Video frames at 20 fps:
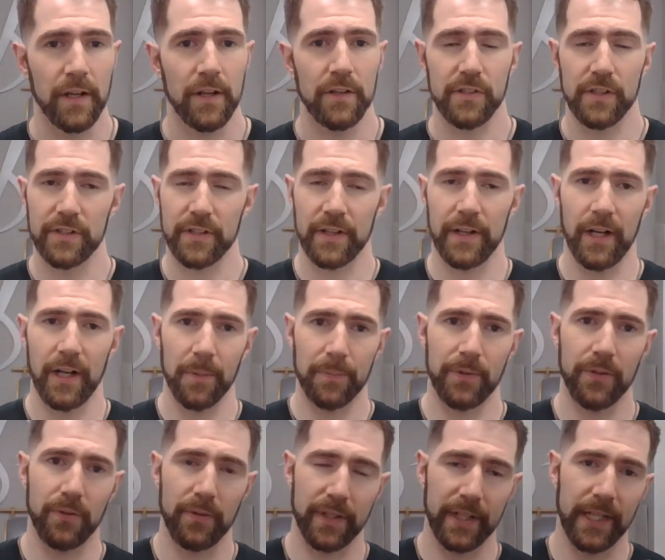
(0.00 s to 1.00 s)
So it's going to help
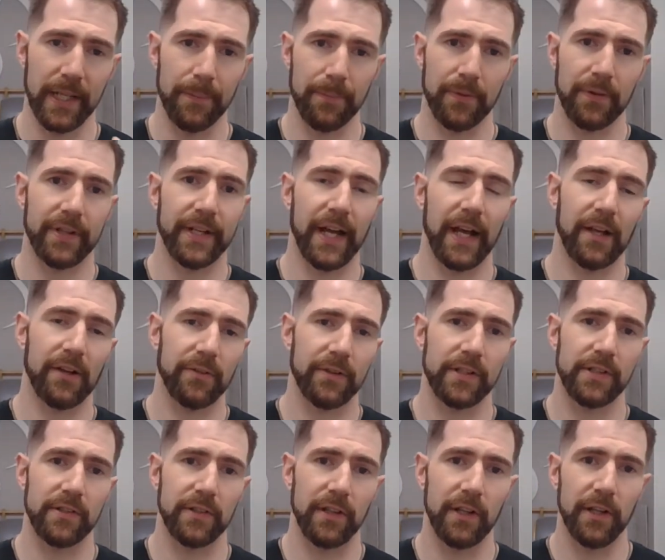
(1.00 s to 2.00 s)
you keep your
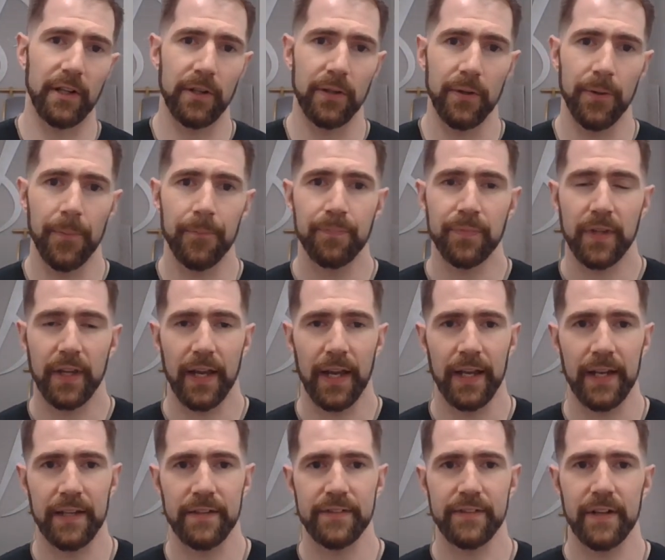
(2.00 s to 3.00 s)
calories low,
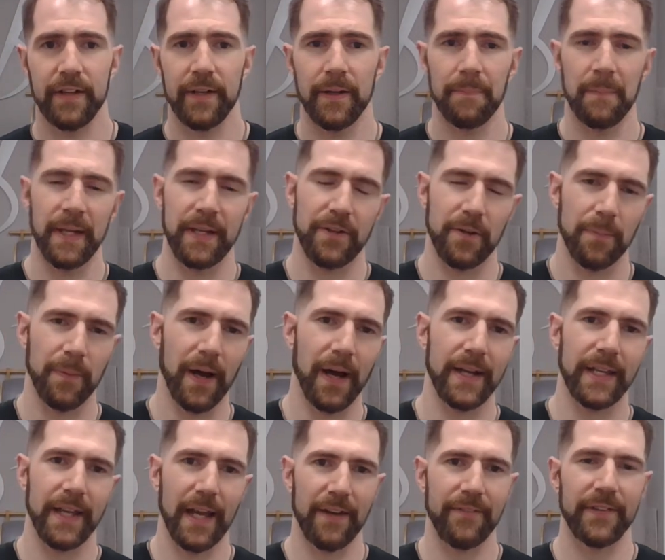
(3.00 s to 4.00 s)
and it's going to make your
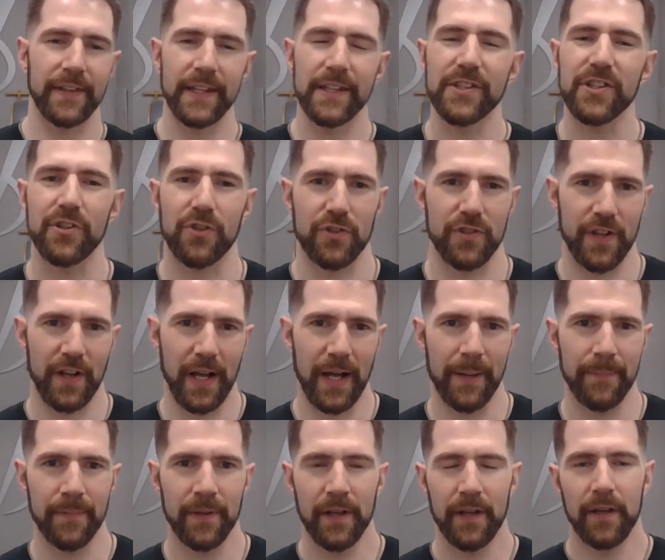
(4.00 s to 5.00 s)
body have an easier
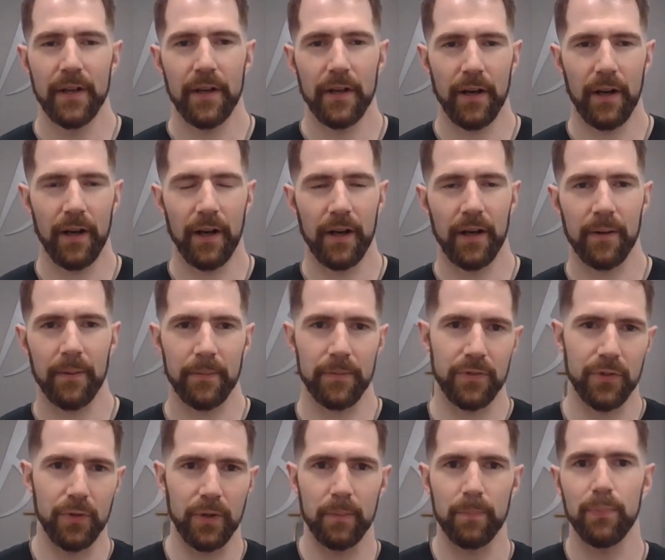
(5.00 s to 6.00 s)
time
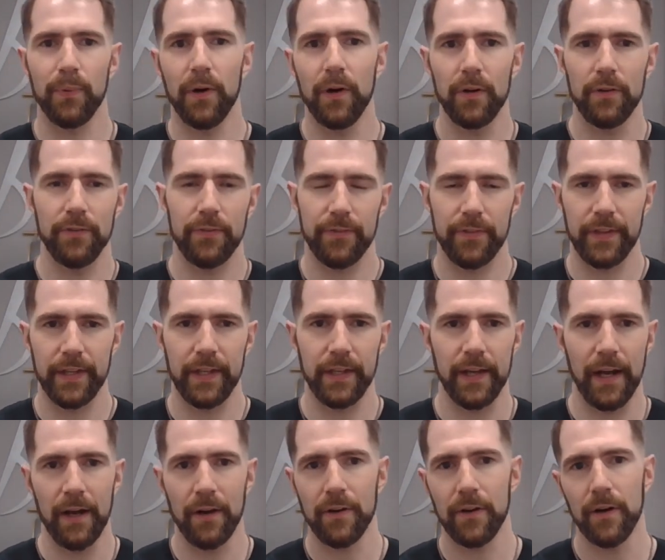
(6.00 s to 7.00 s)
doing both the
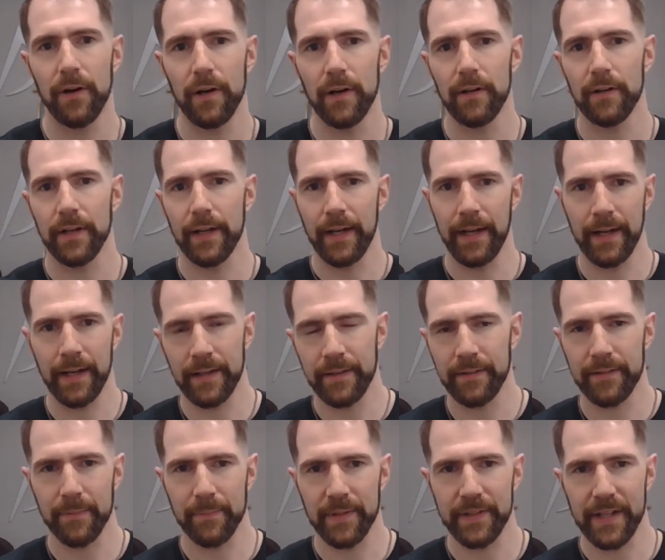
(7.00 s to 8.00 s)
alcohol and
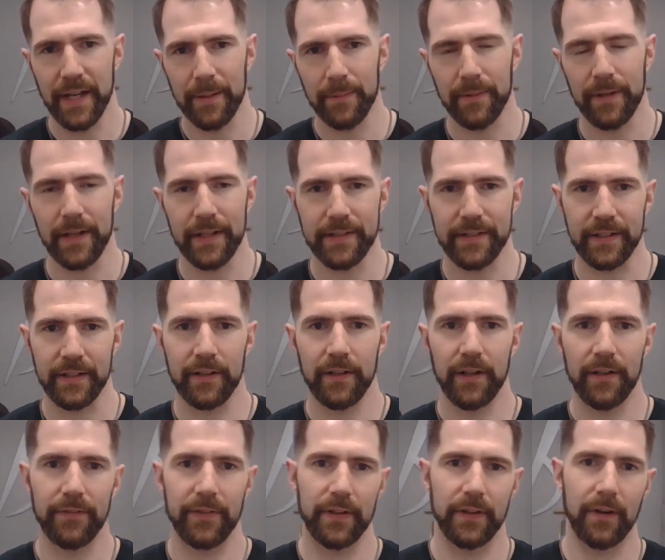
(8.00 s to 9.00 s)
metabolizing
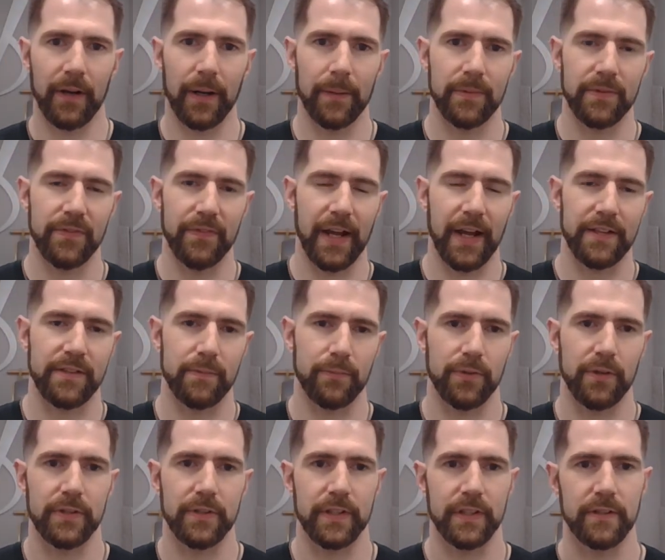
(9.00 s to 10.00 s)
of the carbs, fats, and
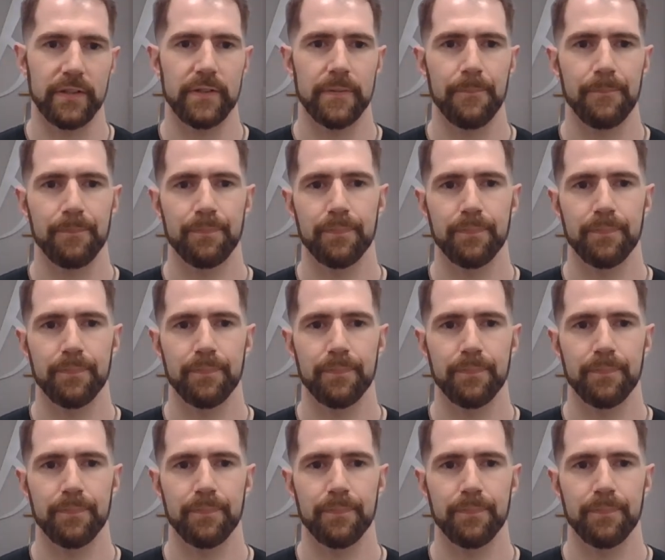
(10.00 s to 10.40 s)
proteins.